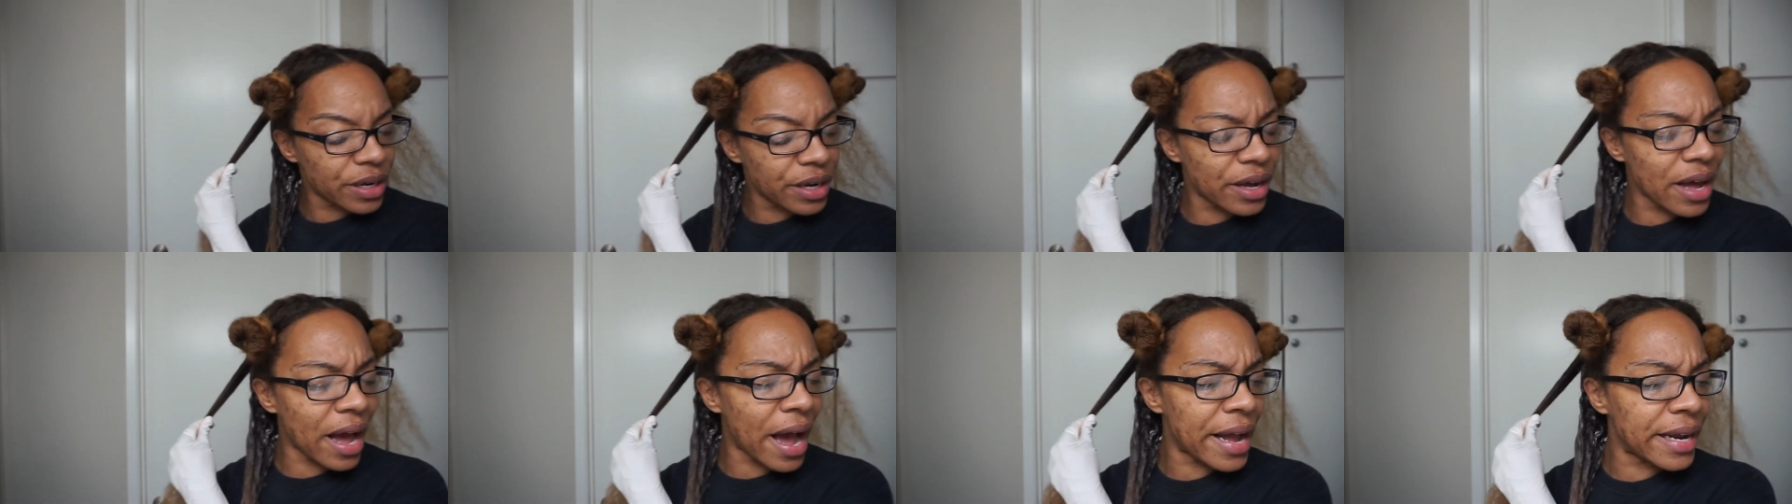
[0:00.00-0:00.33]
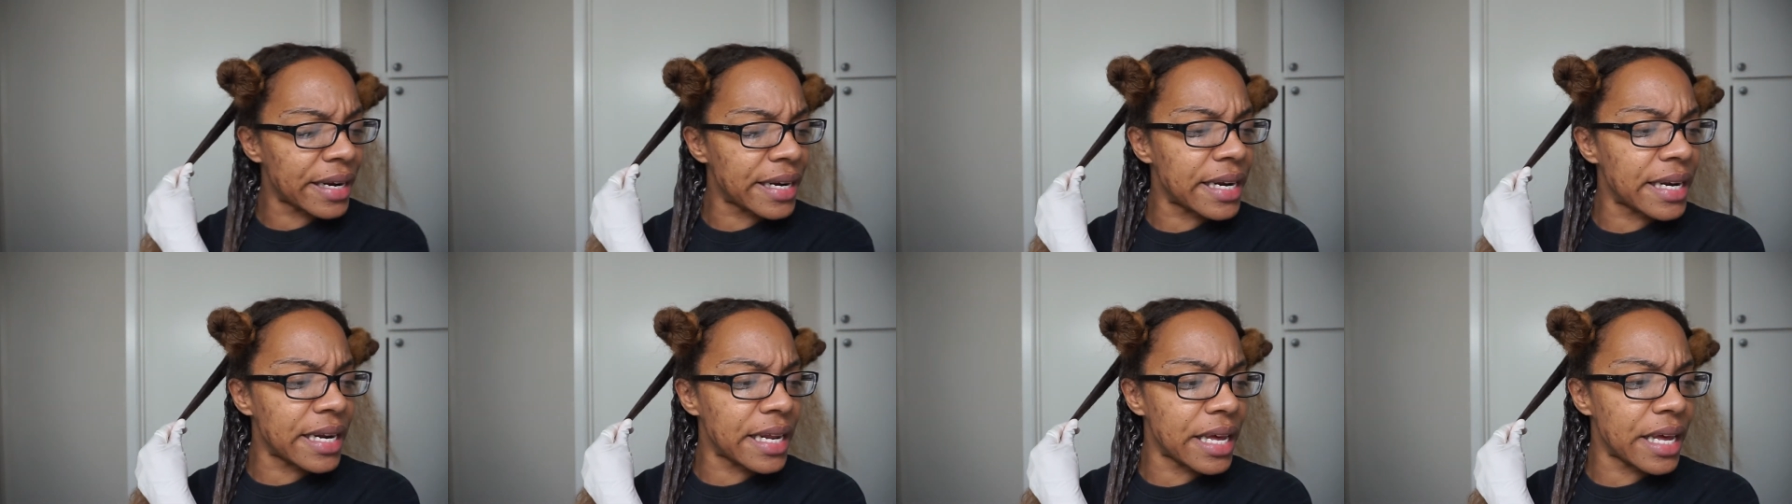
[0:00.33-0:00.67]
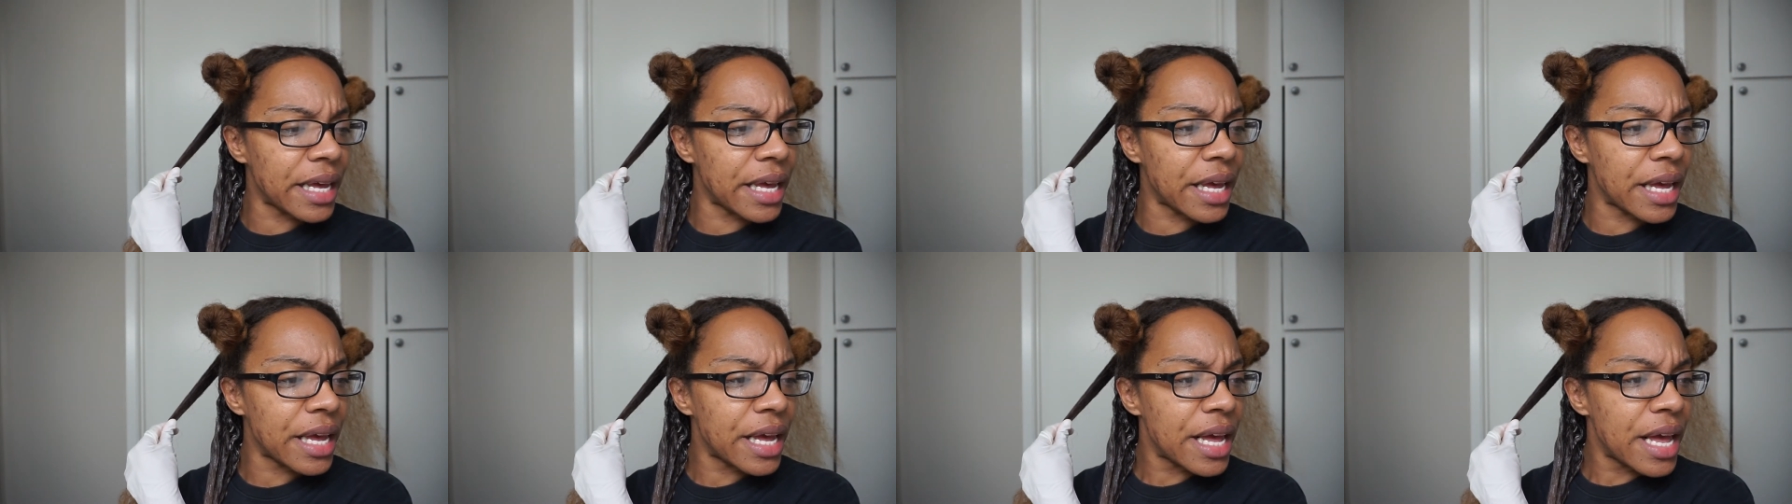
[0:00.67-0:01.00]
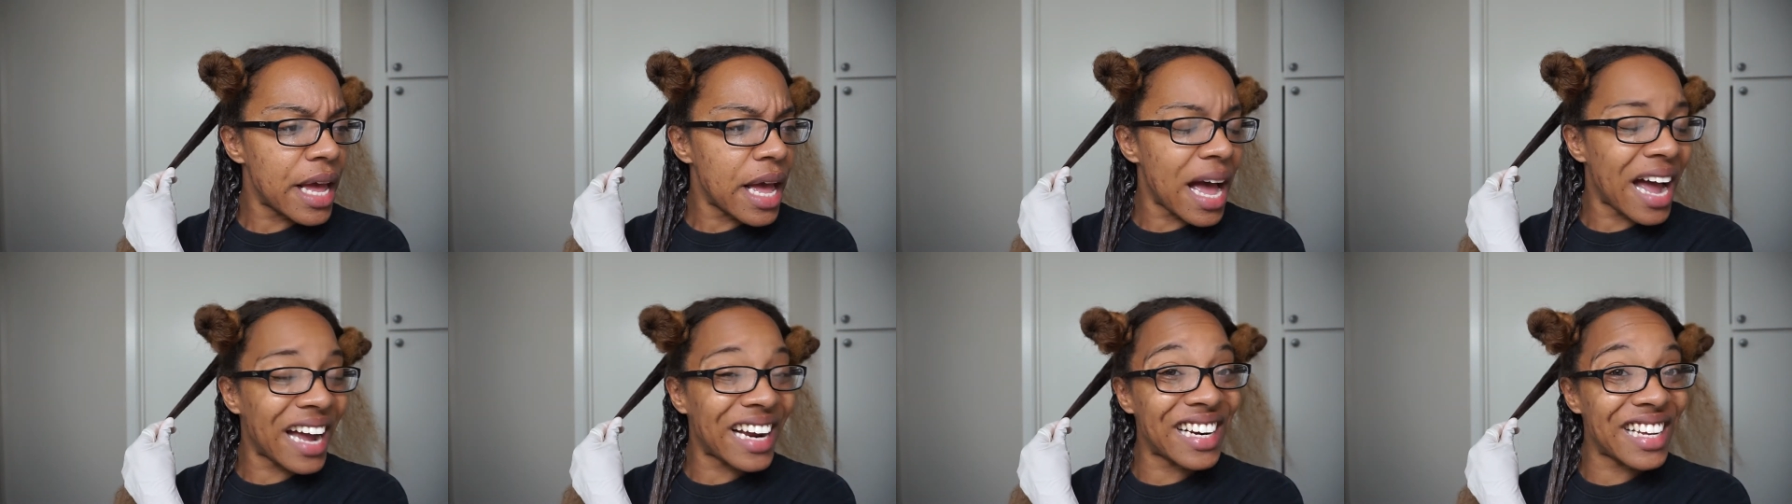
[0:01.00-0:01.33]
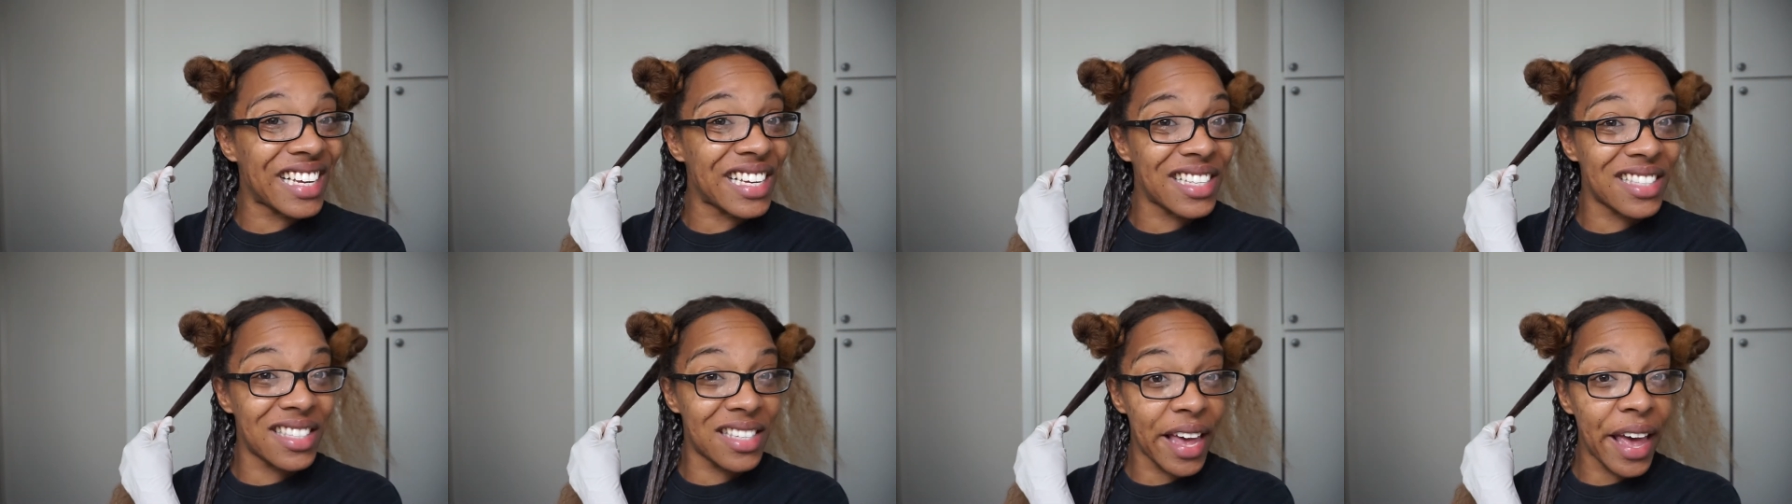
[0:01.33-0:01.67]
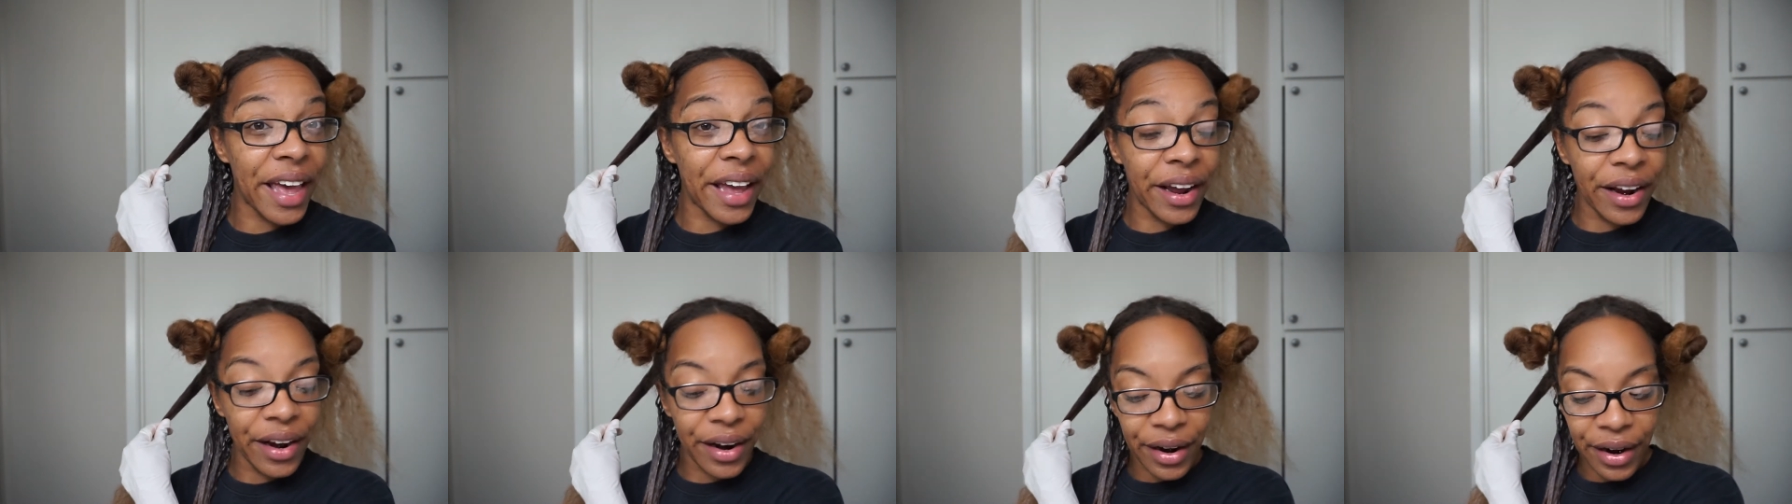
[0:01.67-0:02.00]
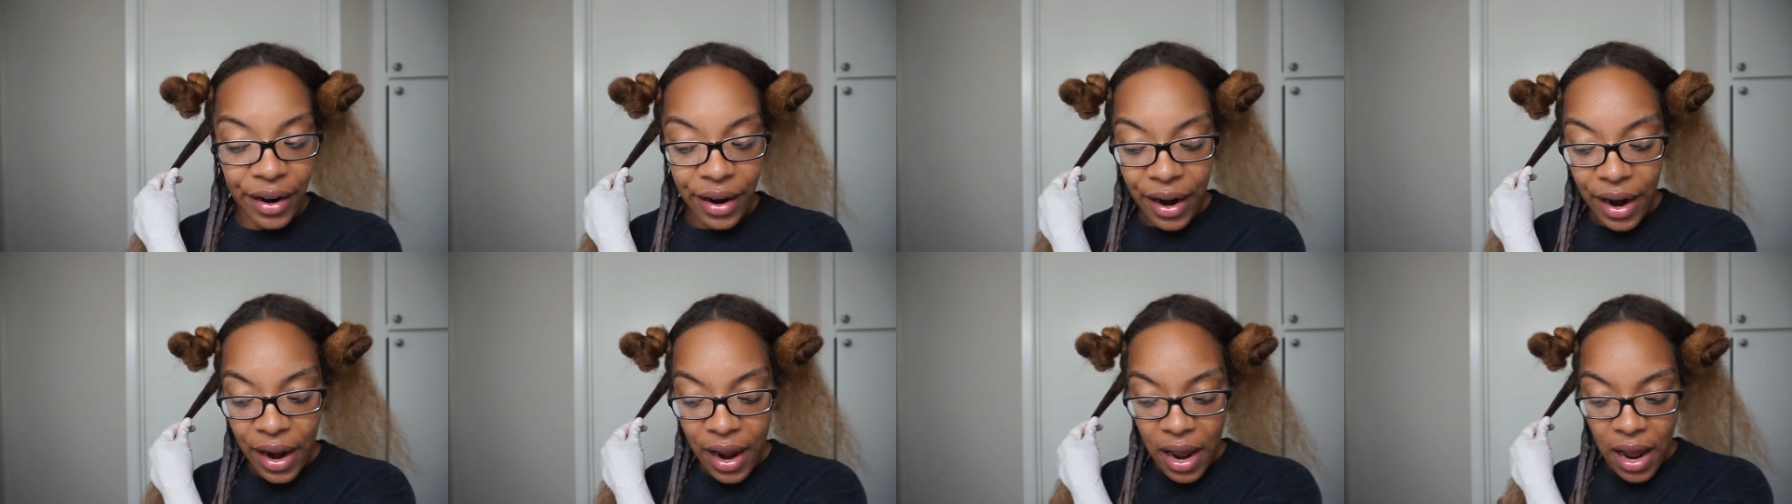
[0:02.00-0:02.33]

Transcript: I didn't tear,